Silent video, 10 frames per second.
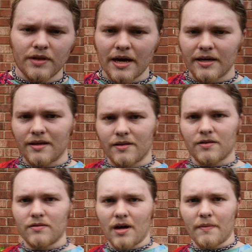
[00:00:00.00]
That
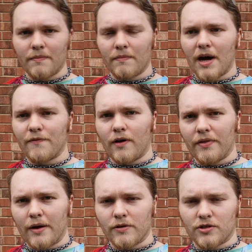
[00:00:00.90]
is not my fault,
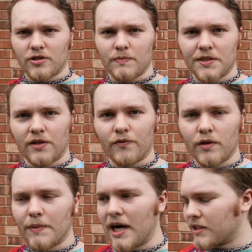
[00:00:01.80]
that was just missing from
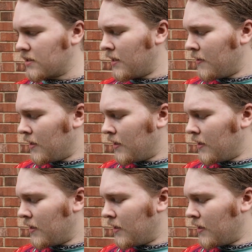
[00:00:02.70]
the box.